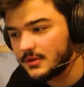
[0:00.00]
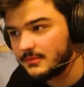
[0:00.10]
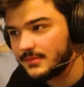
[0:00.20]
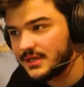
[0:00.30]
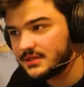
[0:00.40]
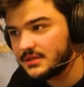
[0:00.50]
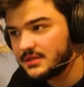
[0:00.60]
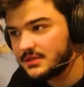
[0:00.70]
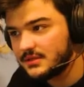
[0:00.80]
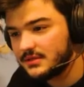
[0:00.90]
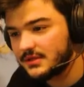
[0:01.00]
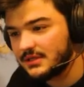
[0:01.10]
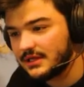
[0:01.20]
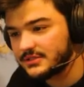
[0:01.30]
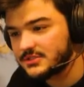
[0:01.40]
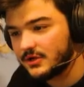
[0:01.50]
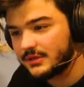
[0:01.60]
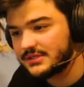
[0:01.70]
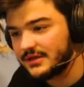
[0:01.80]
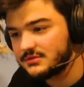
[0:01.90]
Oh man, the clock is
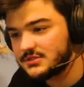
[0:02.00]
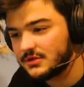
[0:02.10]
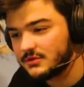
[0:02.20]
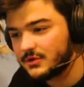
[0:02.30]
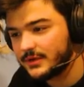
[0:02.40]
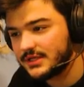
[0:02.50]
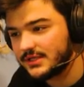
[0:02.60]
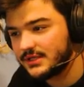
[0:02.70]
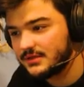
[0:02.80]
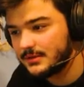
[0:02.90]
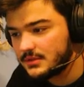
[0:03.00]
going down so quickly.